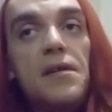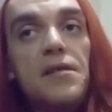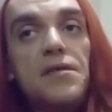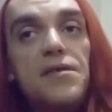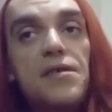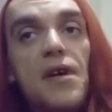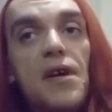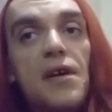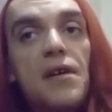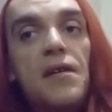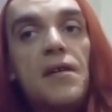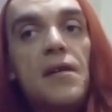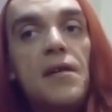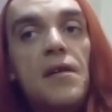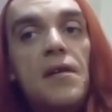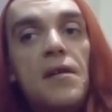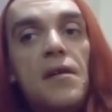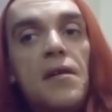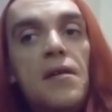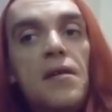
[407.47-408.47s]
It was like
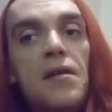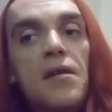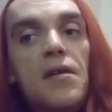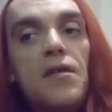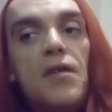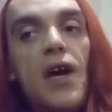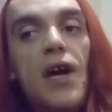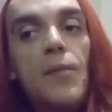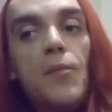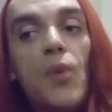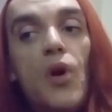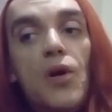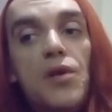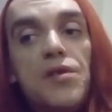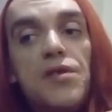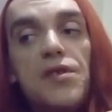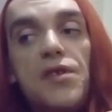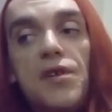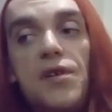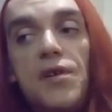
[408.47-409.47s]
at
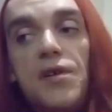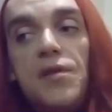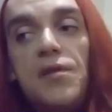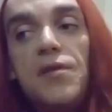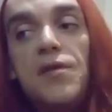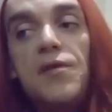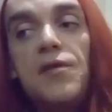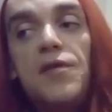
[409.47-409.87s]
most the